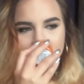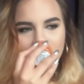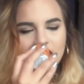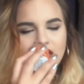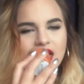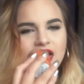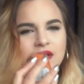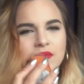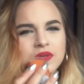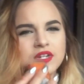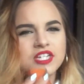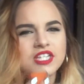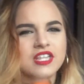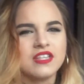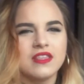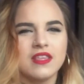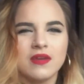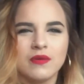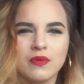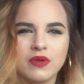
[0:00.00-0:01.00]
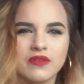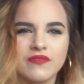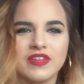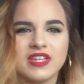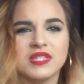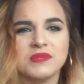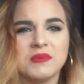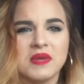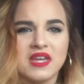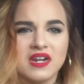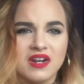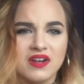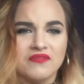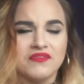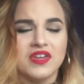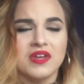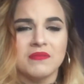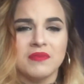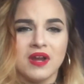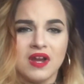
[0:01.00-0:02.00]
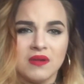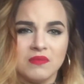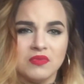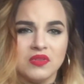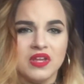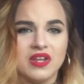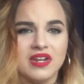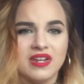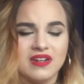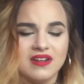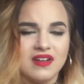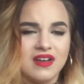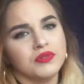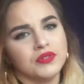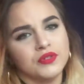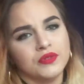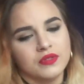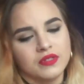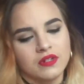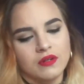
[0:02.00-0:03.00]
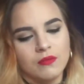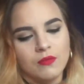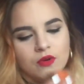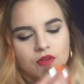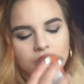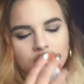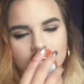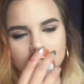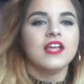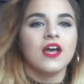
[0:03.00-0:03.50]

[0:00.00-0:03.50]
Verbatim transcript: I kind of wish that they would have expanded on Vampire Blood and Boo a little more, though.